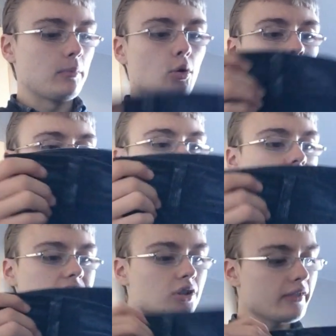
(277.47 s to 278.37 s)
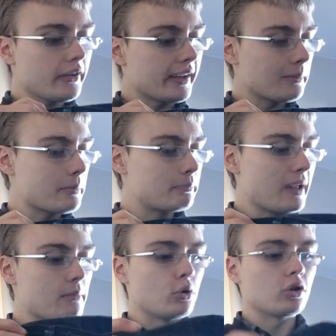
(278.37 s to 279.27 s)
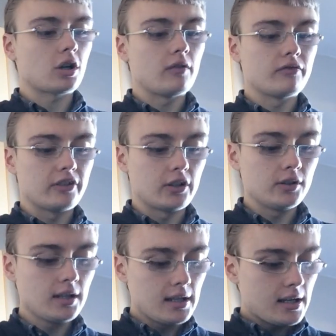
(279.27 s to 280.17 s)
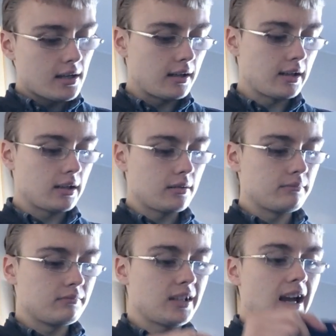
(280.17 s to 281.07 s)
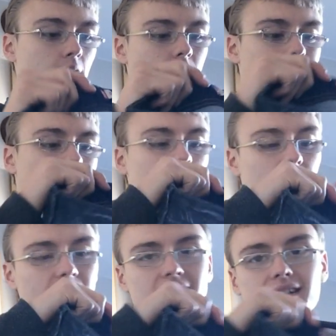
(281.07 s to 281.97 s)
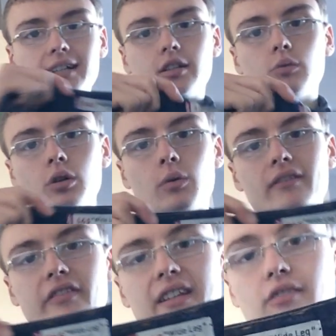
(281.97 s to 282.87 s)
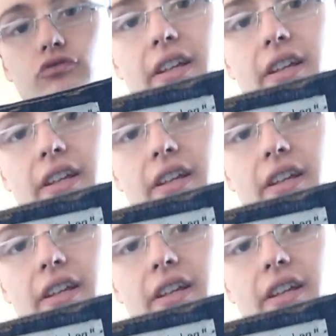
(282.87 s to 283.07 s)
bit more, just so that I'm a bit more confident. Now, obviously I don't know whether these